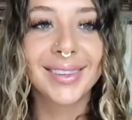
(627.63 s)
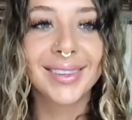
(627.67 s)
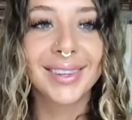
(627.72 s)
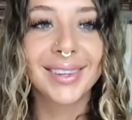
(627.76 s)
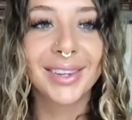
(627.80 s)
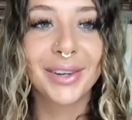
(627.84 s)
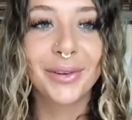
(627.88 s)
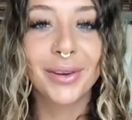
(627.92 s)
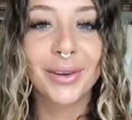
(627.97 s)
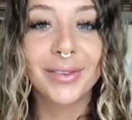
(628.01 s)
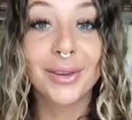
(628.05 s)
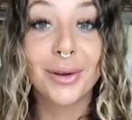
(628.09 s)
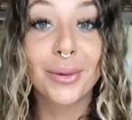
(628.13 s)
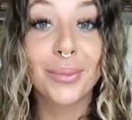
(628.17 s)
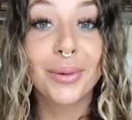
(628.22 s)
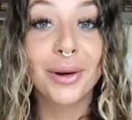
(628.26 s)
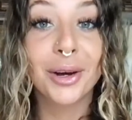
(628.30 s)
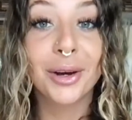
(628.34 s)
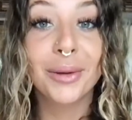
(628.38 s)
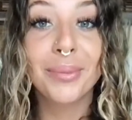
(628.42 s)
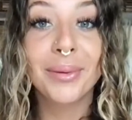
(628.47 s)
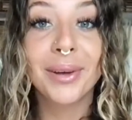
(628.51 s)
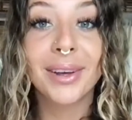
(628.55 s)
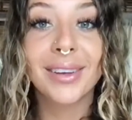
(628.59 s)
You are so
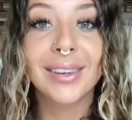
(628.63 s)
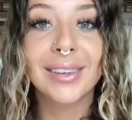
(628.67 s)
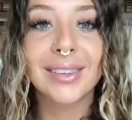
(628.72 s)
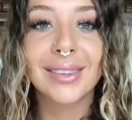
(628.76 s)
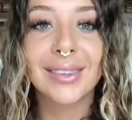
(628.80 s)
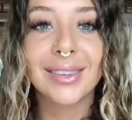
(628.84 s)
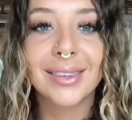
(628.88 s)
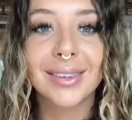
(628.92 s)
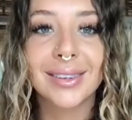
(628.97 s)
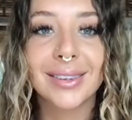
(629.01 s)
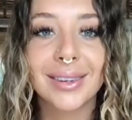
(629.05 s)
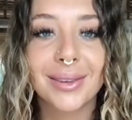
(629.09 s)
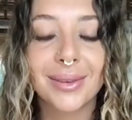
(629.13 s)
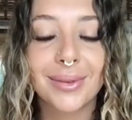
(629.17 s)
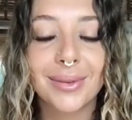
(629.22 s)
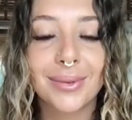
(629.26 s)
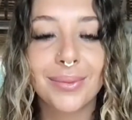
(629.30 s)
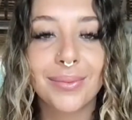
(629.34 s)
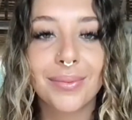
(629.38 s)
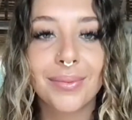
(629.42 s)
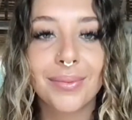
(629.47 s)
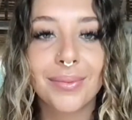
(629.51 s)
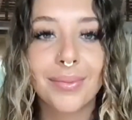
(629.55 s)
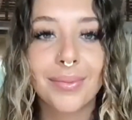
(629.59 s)
purposed
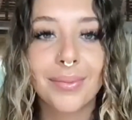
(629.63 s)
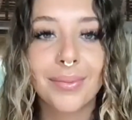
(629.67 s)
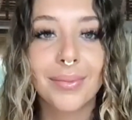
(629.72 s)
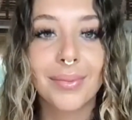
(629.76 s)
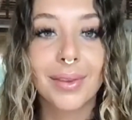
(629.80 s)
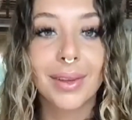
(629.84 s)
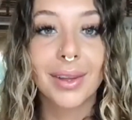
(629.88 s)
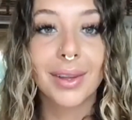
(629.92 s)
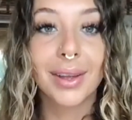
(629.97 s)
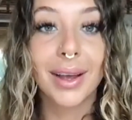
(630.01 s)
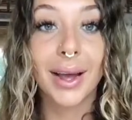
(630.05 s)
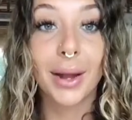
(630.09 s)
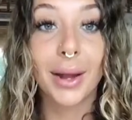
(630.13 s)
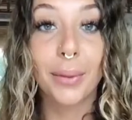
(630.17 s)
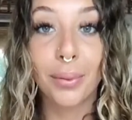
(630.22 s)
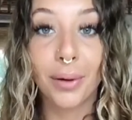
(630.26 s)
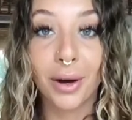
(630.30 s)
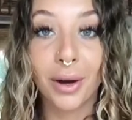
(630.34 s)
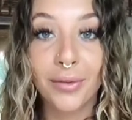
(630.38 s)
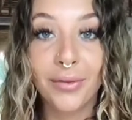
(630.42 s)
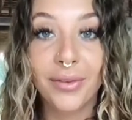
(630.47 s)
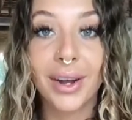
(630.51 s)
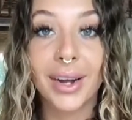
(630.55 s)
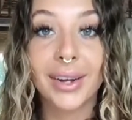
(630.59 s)
and
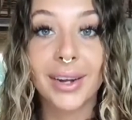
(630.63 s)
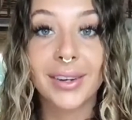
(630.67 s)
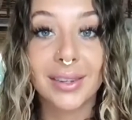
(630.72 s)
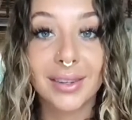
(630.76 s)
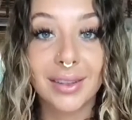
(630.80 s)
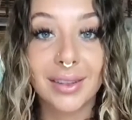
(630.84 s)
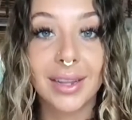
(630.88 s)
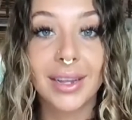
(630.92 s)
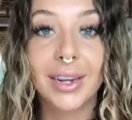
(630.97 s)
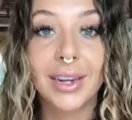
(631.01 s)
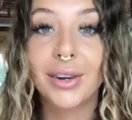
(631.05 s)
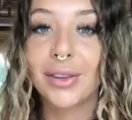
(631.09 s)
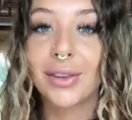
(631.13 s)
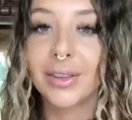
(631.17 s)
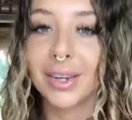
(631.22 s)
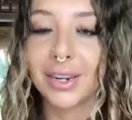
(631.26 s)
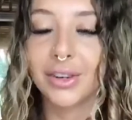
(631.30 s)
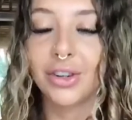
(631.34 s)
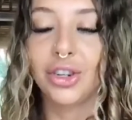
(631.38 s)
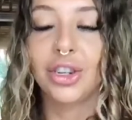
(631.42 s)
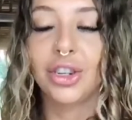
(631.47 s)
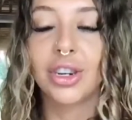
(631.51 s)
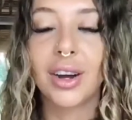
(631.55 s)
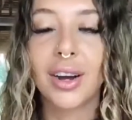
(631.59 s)
perfect, literally
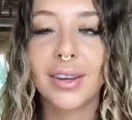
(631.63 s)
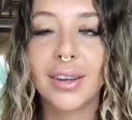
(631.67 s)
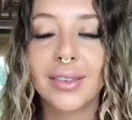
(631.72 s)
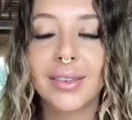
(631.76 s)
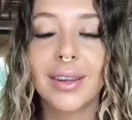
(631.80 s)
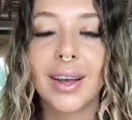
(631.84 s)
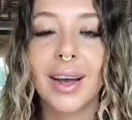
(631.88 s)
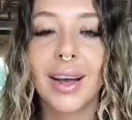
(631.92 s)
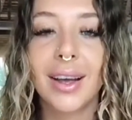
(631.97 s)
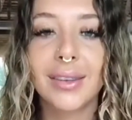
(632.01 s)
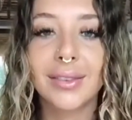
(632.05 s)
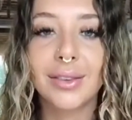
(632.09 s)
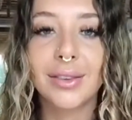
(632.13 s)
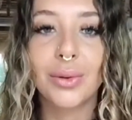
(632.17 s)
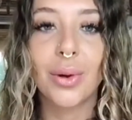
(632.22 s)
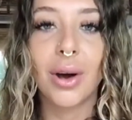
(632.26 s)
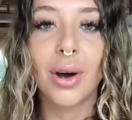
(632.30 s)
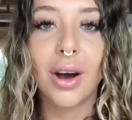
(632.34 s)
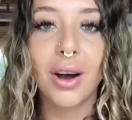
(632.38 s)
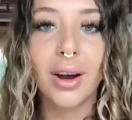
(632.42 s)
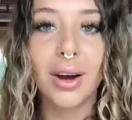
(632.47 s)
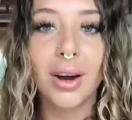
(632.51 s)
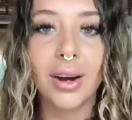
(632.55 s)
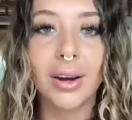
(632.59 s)
just as you
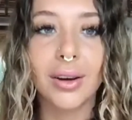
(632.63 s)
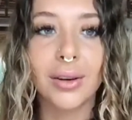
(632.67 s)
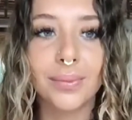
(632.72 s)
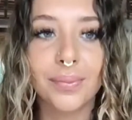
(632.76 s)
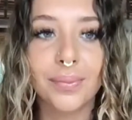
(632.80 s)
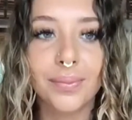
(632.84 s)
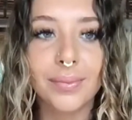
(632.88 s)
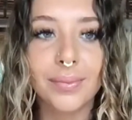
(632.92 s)
are.